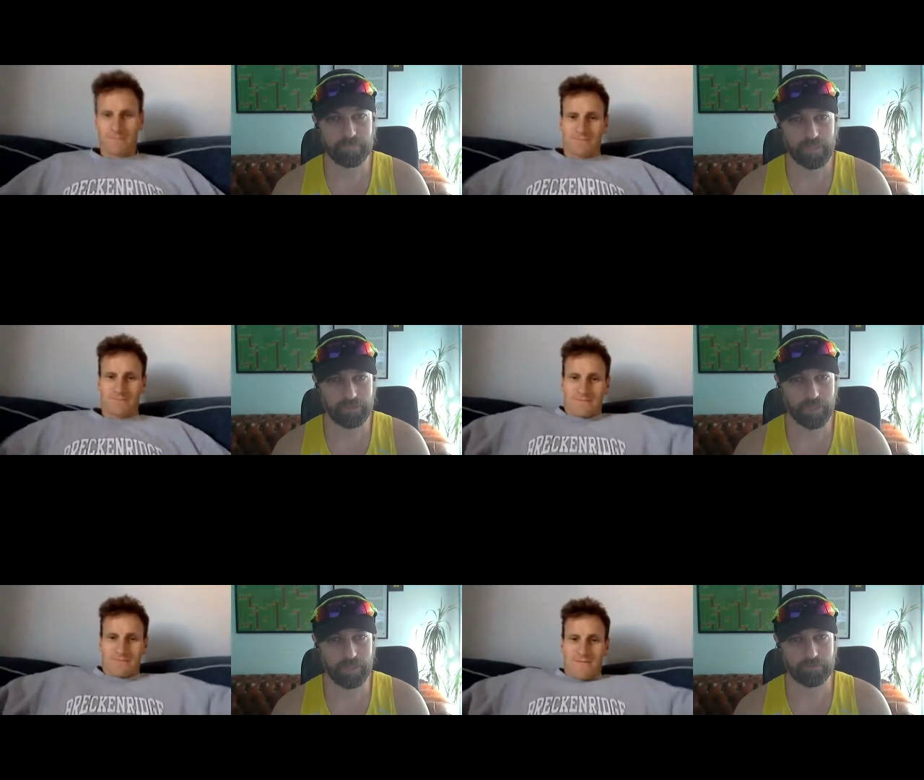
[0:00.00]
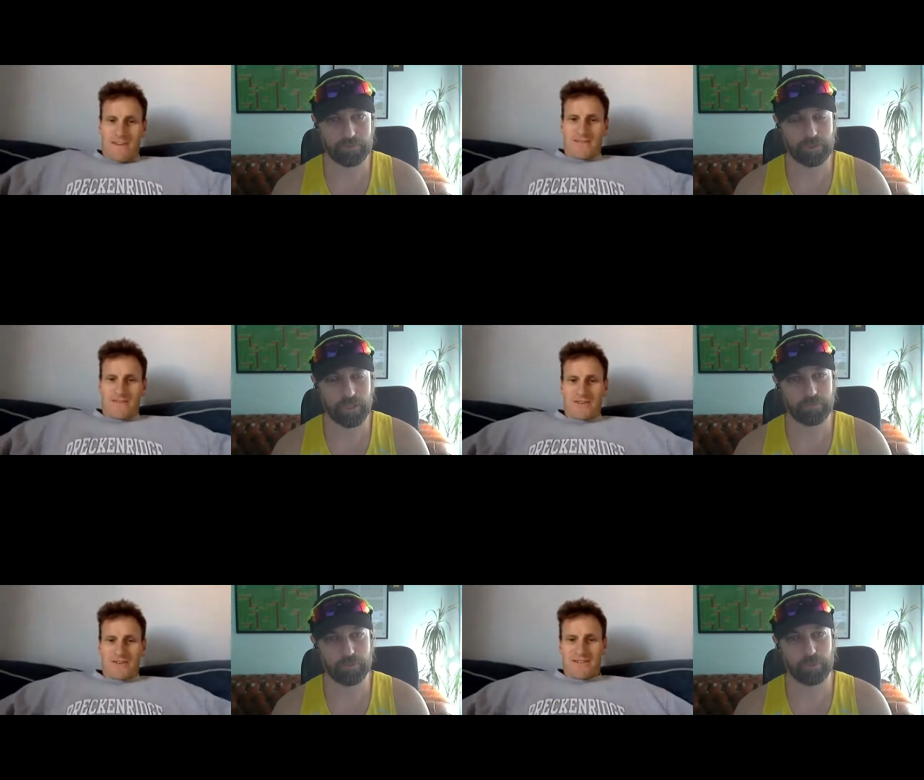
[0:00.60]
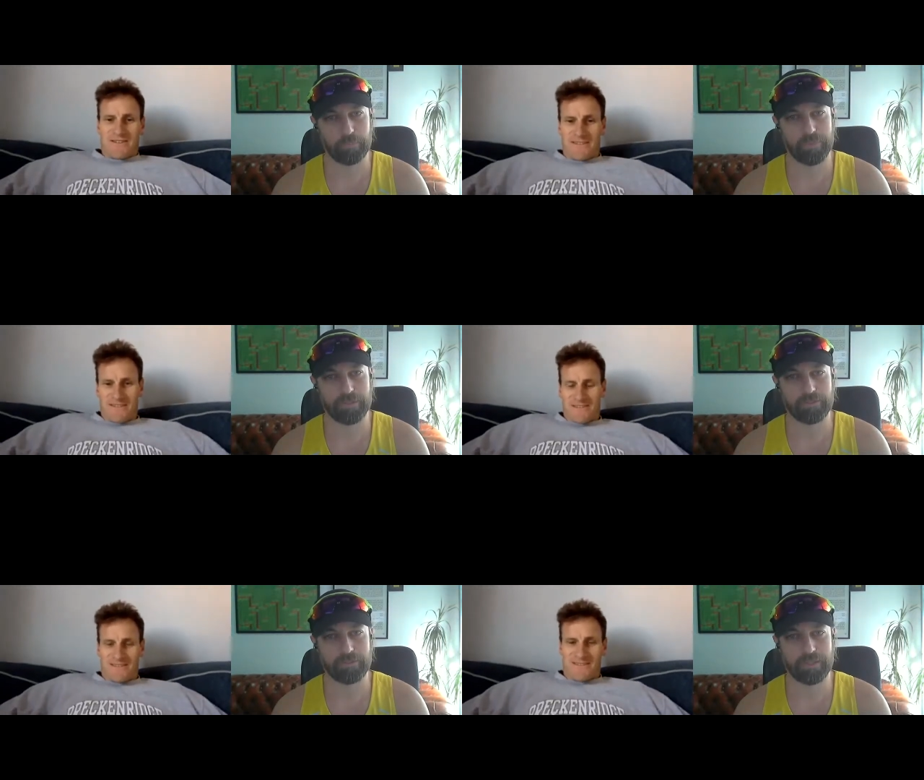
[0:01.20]
Speaker 1: yeah you have cool
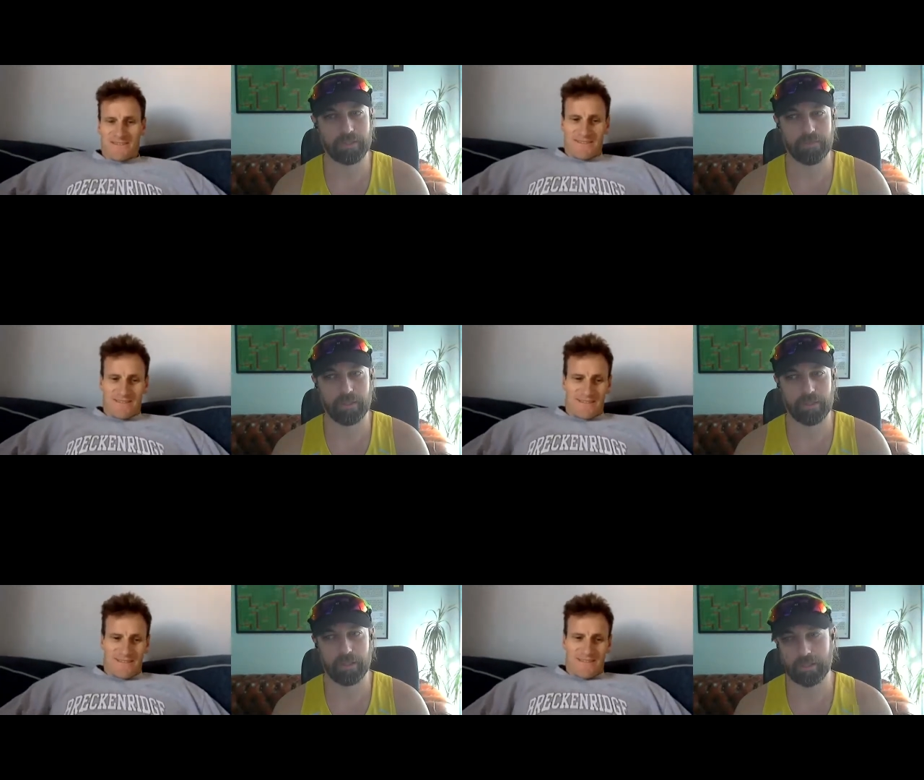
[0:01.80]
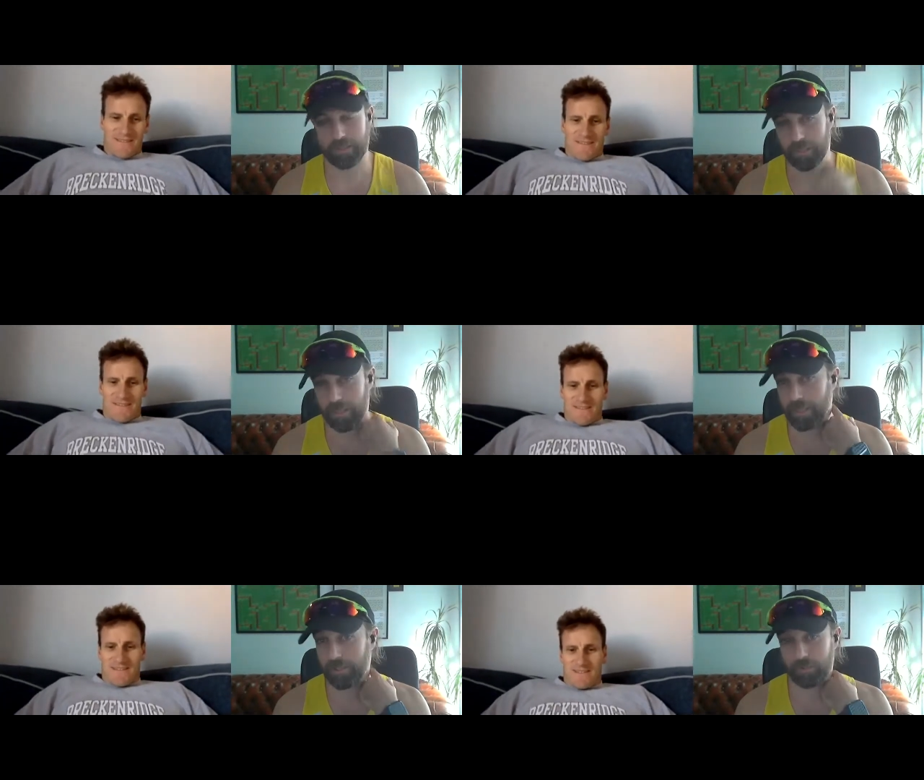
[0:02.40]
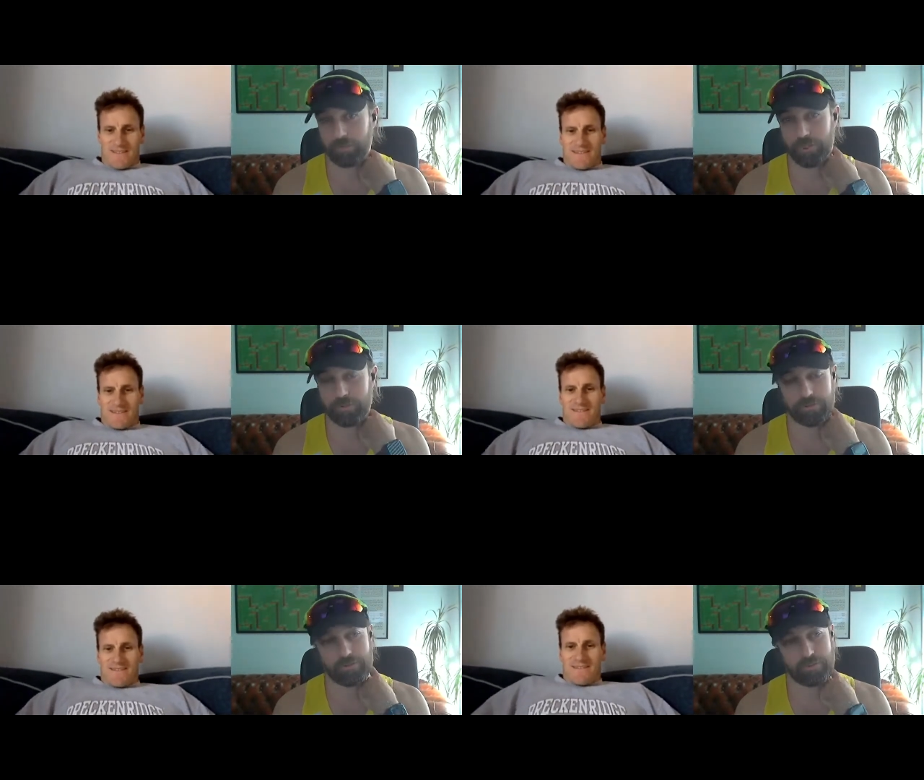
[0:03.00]
opinions yeah i like i like knowing
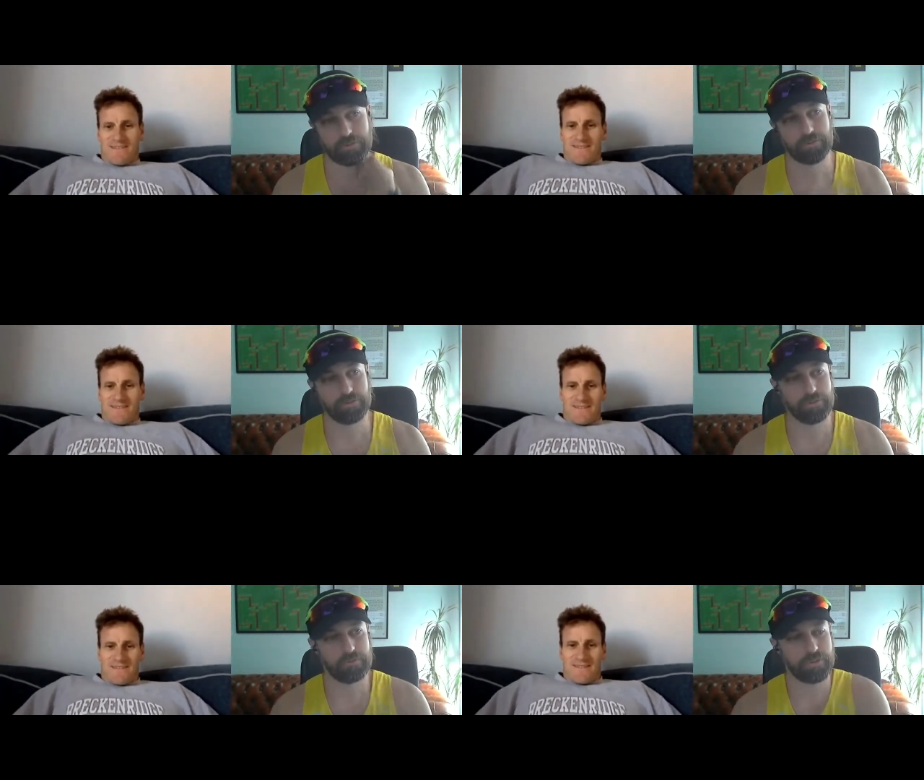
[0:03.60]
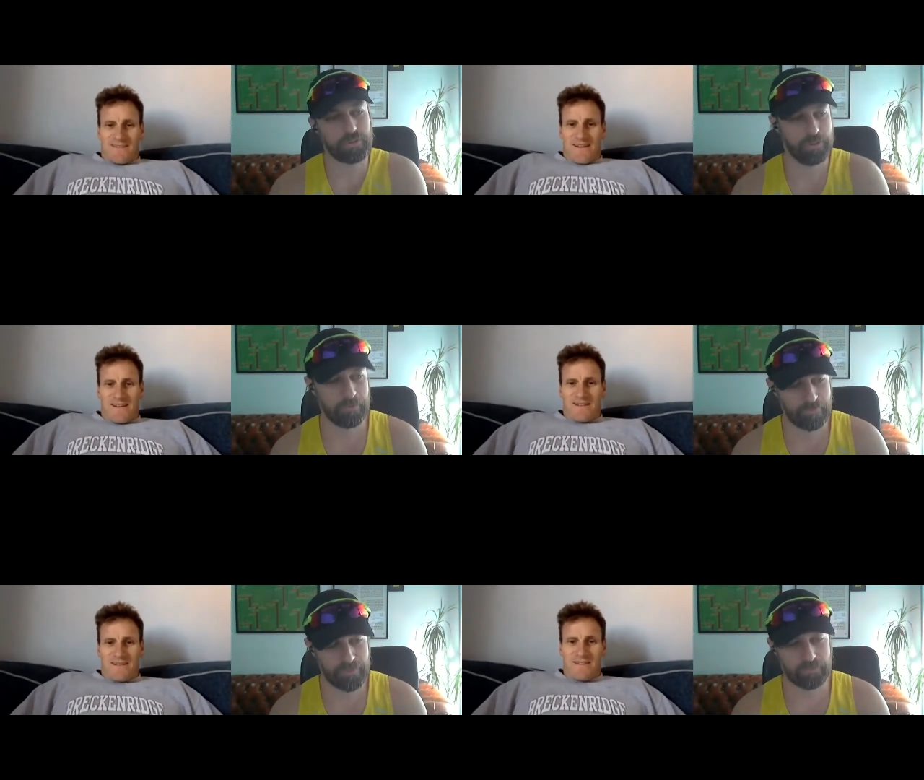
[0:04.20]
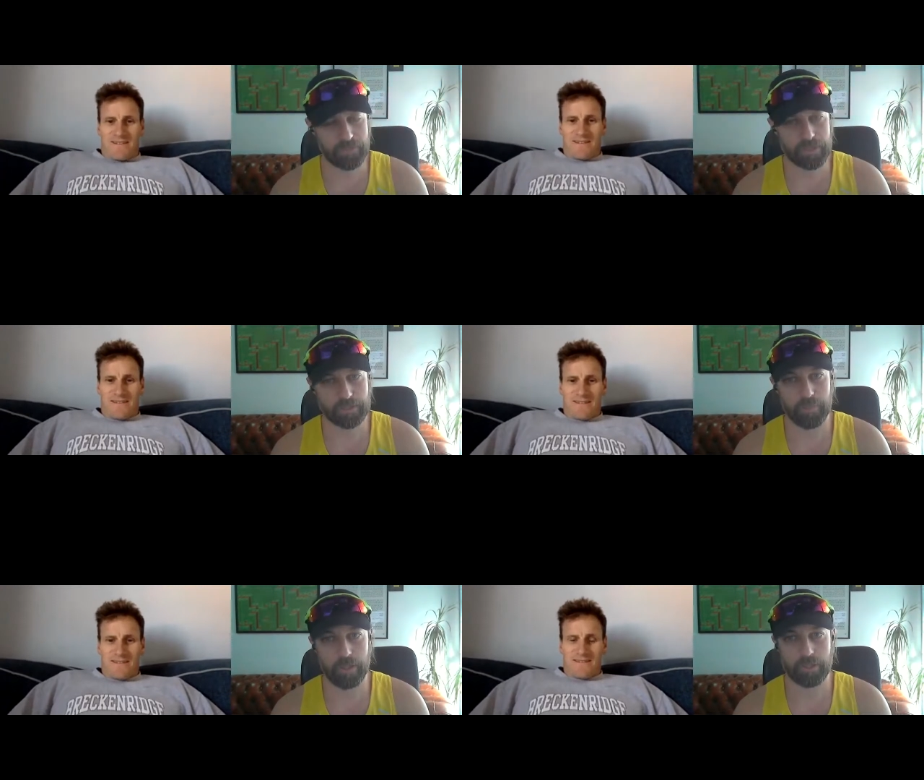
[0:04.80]
you you you you were very
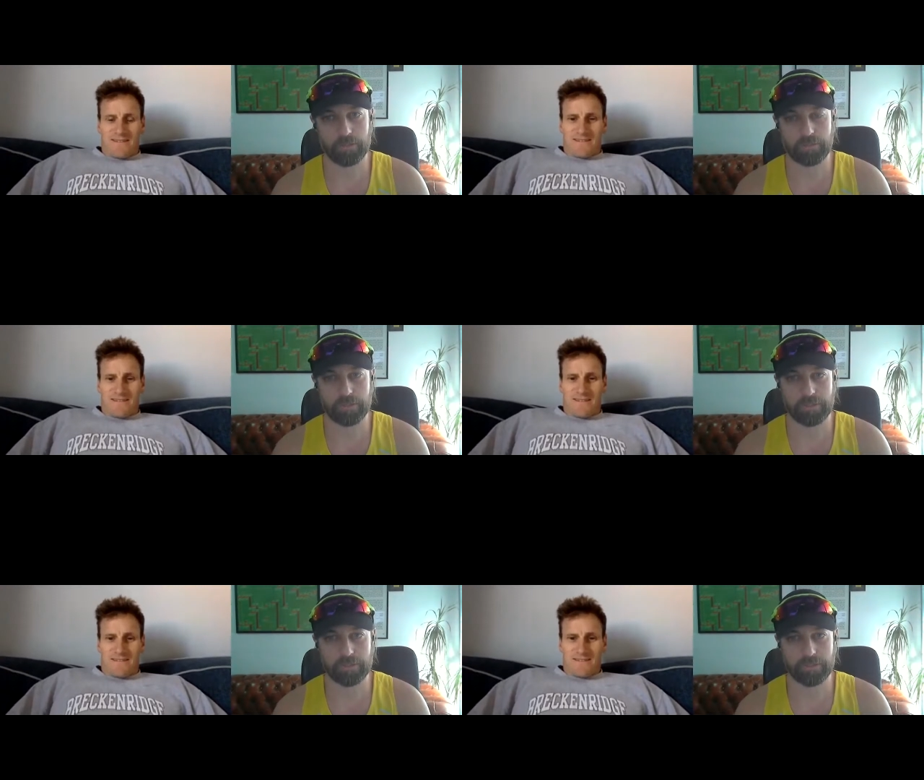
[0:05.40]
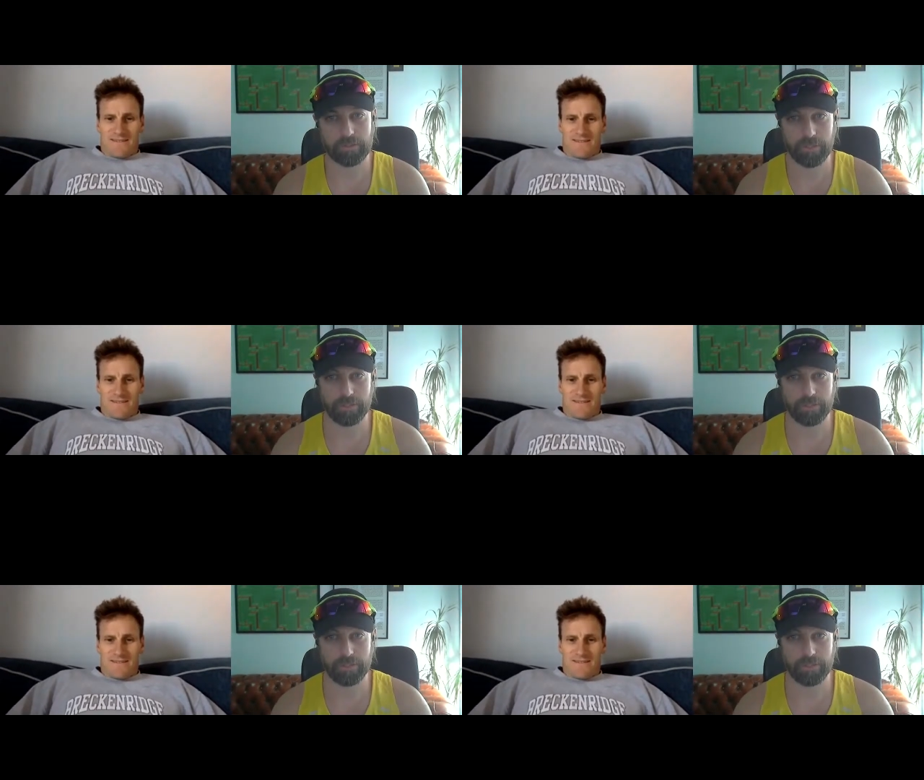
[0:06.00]
inspiring over the years and i